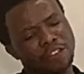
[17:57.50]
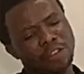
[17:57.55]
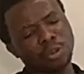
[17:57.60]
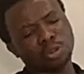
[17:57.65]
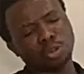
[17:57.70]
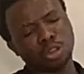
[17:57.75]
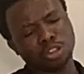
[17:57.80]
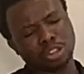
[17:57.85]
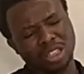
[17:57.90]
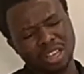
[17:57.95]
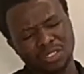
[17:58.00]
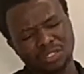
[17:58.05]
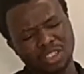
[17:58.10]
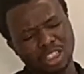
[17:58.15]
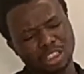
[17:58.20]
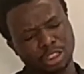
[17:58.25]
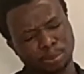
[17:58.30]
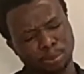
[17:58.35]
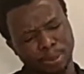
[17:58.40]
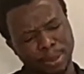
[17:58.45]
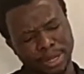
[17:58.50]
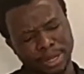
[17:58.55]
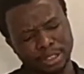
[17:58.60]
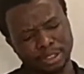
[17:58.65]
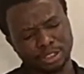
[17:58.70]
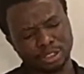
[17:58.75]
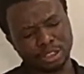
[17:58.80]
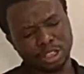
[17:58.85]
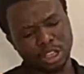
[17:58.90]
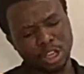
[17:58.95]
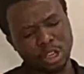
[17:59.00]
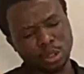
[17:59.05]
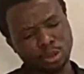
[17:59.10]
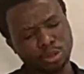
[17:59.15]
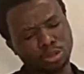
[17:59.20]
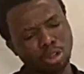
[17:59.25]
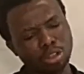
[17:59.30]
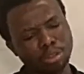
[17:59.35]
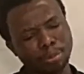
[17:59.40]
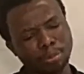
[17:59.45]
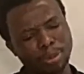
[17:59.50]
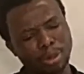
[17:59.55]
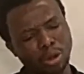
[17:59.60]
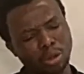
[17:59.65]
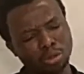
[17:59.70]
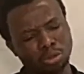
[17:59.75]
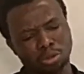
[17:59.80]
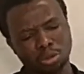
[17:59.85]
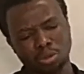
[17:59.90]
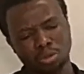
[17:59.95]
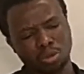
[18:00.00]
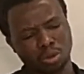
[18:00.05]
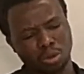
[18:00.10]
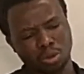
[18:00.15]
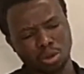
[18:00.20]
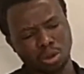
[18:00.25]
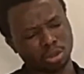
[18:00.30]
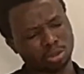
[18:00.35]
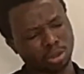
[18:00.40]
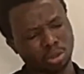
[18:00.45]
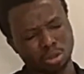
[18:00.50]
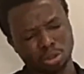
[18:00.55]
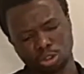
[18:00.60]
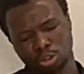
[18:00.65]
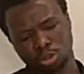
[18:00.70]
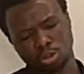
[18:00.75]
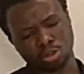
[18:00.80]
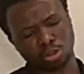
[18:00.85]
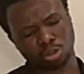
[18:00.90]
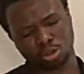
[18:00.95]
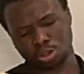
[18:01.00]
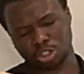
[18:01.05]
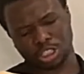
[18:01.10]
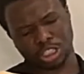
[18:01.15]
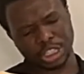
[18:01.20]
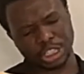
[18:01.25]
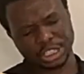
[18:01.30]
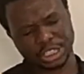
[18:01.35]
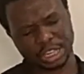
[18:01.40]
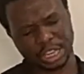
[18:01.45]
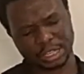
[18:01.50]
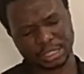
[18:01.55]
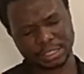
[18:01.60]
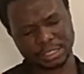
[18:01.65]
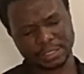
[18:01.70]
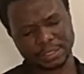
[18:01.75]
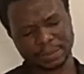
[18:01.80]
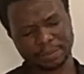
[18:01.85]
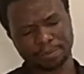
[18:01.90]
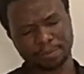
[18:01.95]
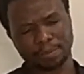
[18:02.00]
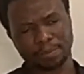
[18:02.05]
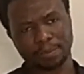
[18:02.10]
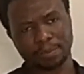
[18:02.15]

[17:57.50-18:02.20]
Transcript: If you don't have the spirit, you don't belong to Jesus.